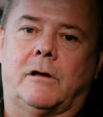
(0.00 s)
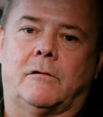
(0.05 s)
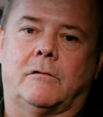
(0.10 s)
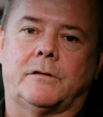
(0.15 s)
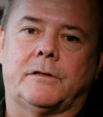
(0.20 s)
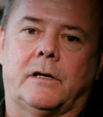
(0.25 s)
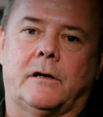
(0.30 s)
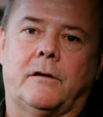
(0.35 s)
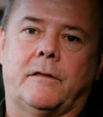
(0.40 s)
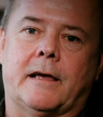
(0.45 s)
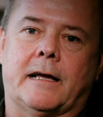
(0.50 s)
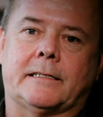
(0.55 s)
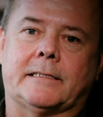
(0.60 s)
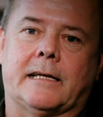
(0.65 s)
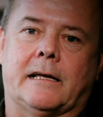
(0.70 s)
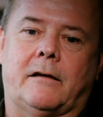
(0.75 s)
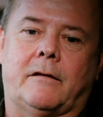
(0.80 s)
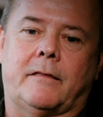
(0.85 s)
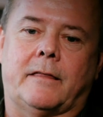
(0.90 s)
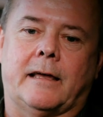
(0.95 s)
all know that
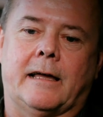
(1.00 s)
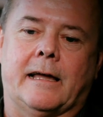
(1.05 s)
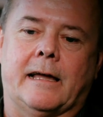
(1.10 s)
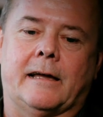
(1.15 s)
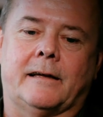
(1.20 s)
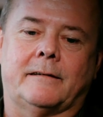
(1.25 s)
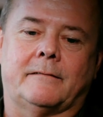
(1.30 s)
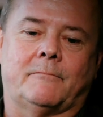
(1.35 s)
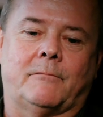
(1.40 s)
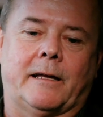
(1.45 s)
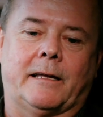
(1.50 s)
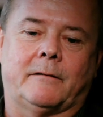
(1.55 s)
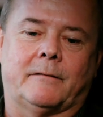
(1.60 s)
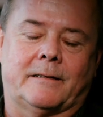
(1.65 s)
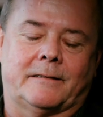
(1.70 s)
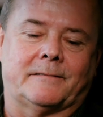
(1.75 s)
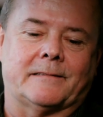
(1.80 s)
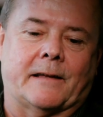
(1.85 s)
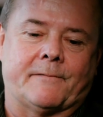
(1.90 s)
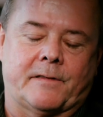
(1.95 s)
out there, we,
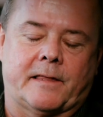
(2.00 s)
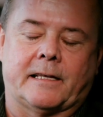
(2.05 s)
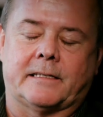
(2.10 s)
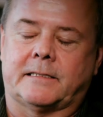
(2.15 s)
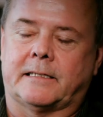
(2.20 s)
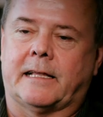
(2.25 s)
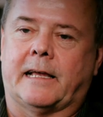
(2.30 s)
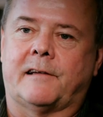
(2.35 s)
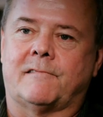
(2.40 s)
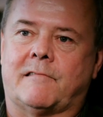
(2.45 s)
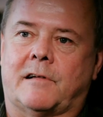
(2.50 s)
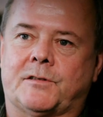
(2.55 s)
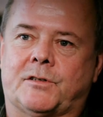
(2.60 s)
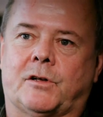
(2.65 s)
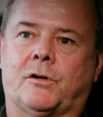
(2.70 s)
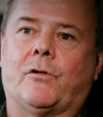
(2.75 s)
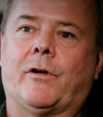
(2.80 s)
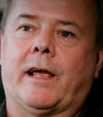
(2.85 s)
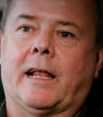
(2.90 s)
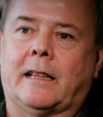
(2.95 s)
everything today runs
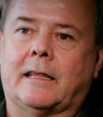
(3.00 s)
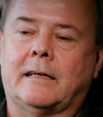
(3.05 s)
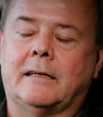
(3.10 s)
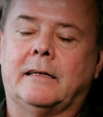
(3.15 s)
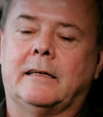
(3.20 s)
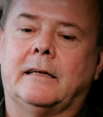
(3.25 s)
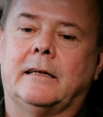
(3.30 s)
on oil.